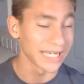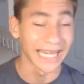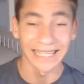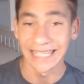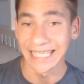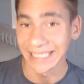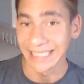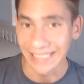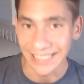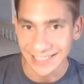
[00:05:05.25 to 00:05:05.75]
I
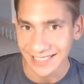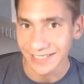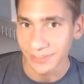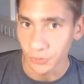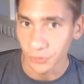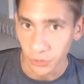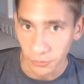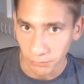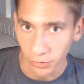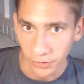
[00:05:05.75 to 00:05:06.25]
think listening
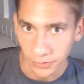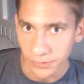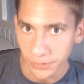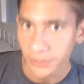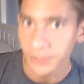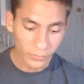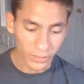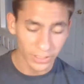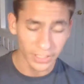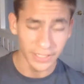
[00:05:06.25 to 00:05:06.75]
to your
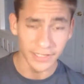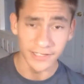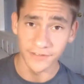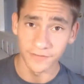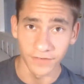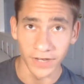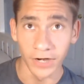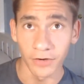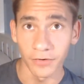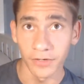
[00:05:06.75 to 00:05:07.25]
partner is
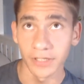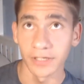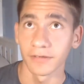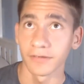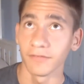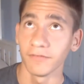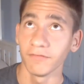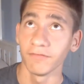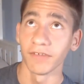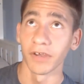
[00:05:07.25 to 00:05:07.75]
very,
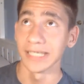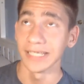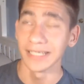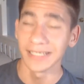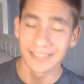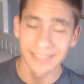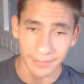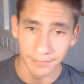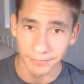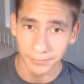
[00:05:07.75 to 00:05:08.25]
very
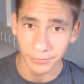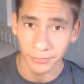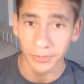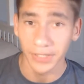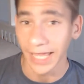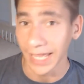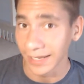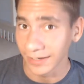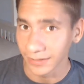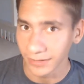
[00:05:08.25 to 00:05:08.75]
simple
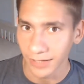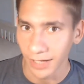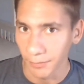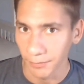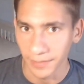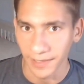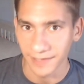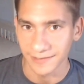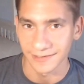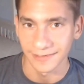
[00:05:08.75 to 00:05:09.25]
and
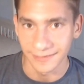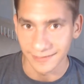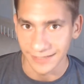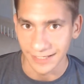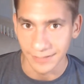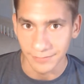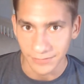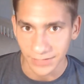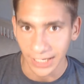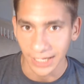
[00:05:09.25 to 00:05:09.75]
complex at the
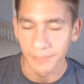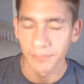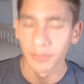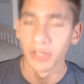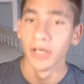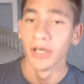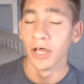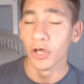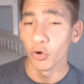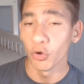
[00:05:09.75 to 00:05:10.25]
same time.
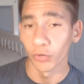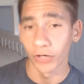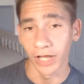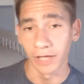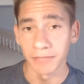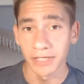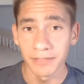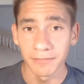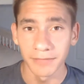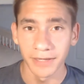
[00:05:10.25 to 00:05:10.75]
What I
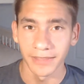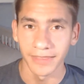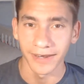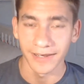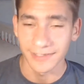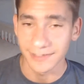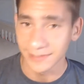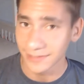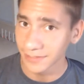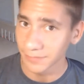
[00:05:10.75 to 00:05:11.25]
mean by that
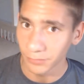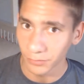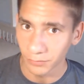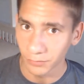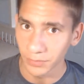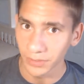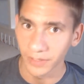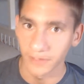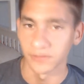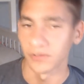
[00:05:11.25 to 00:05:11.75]
is simple
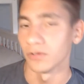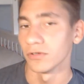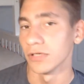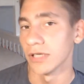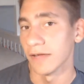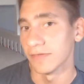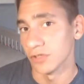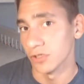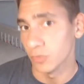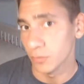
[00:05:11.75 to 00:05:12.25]
because all you
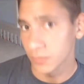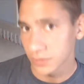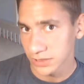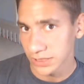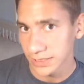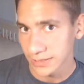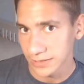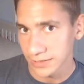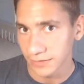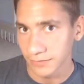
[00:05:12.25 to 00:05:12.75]
have to do is
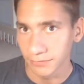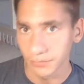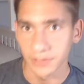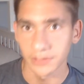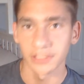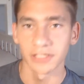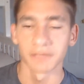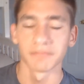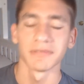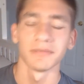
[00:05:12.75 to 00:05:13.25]
listen, but
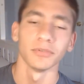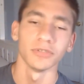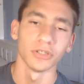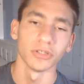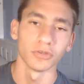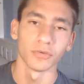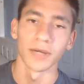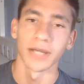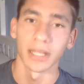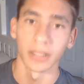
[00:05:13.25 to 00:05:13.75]
some people
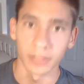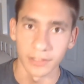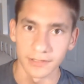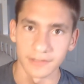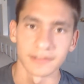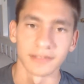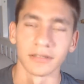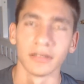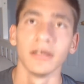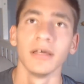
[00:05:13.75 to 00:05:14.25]
don't know how to
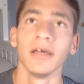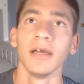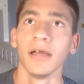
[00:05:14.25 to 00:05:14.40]
listen.